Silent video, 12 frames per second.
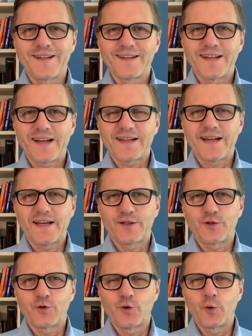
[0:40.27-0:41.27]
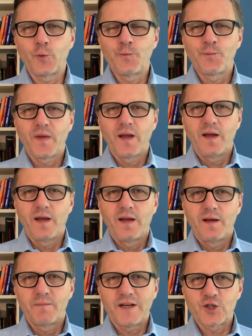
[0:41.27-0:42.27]
that I'd like to
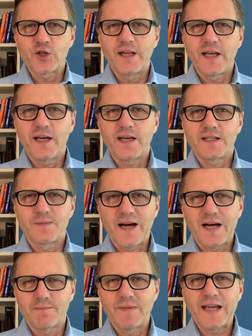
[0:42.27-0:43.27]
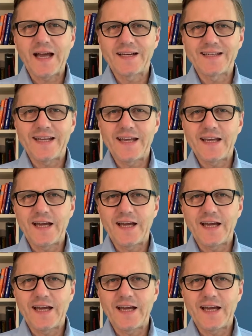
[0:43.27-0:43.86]
mention here is Mahatma Gandhi,